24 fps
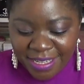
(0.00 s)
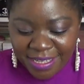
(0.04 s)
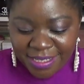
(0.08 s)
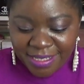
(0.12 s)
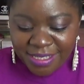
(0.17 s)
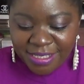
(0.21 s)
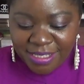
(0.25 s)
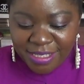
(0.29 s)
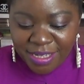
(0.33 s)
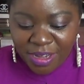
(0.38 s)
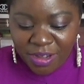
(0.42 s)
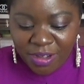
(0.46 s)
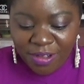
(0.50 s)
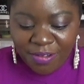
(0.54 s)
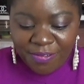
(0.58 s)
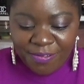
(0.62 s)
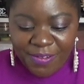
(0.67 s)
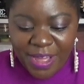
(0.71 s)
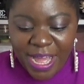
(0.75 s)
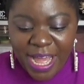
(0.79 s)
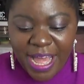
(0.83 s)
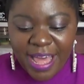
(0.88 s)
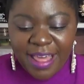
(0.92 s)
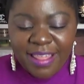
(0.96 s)
So
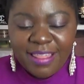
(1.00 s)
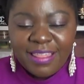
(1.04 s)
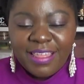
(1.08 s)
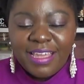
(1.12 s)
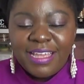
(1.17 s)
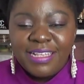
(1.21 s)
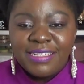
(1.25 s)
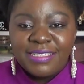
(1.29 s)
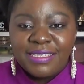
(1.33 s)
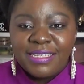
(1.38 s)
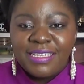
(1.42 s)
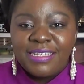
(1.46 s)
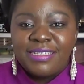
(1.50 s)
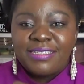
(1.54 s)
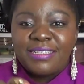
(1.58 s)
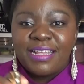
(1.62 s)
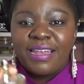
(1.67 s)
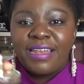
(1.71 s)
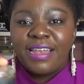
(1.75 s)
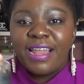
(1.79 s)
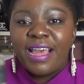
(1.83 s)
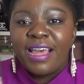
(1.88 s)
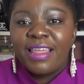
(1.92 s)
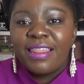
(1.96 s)
far, this is
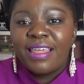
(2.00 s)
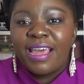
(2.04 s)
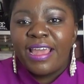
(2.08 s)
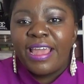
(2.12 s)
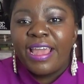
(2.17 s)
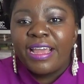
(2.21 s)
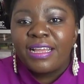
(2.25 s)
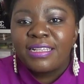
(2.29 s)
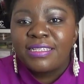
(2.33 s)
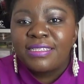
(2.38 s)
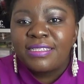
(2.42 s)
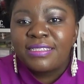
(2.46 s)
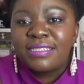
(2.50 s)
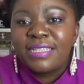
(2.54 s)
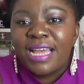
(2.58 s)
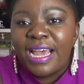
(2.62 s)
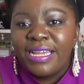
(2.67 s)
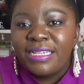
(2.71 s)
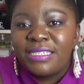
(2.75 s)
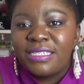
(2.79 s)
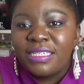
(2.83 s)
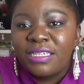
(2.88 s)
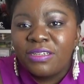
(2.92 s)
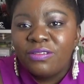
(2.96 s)
another
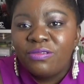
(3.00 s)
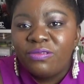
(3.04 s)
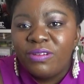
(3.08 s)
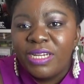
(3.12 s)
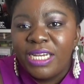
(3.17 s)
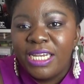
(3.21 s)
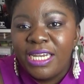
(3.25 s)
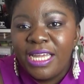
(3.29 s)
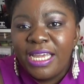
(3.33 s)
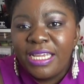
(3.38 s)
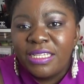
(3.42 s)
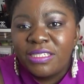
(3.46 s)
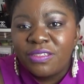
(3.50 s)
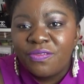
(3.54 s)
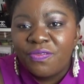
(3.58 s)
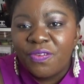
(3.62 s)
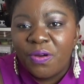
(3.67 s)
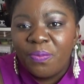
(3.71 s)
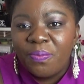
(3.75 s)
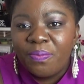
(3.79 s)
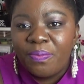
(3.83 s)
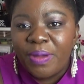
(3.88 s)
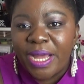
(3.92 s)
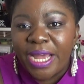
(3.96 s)
exciting release
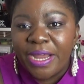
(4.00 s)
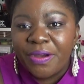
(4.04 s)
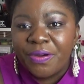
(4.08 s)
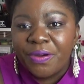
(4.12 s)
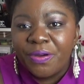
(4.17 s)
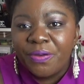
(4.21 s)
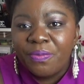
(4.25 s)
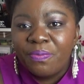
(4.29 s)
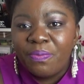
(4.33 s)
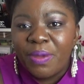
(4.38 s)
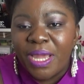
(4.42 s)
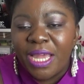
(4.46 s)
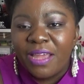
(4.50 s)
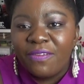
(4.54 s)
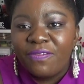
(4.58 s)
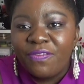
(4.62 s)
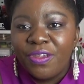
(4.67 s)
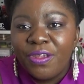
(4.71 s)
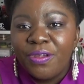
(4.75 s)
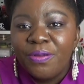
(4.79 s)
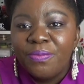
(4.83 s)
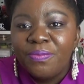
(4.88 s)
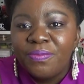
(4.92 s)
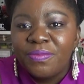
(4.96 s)
from Byron
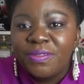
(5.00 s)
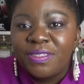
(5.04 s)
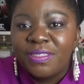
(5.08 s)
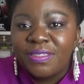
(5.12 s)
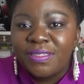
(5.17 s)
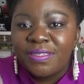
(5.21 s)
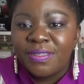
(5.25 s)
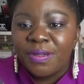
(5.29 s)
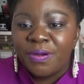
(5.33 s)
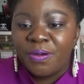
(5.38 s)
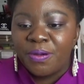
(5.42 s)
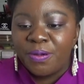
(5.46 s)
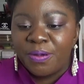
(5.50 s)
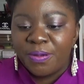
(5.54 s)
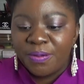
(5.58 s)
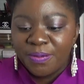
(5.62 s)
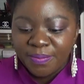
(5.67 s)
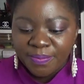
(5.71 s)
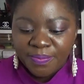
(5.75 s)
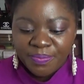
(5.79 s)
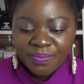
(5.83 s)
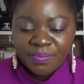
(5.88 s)
Parfums, so